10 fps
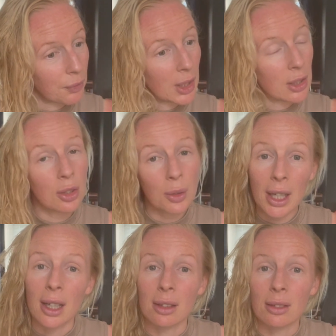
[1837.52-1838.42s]
So
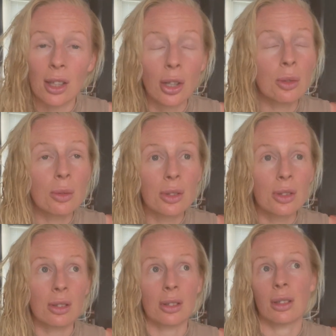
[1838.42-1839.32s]
yeah,
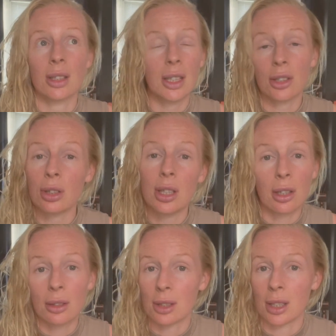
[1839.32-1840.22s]
literally
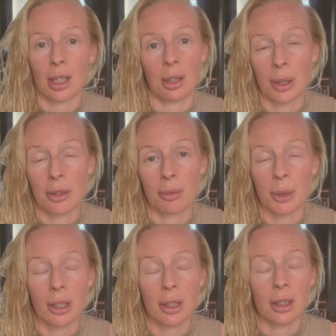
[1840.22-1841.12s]
loads to take away from it.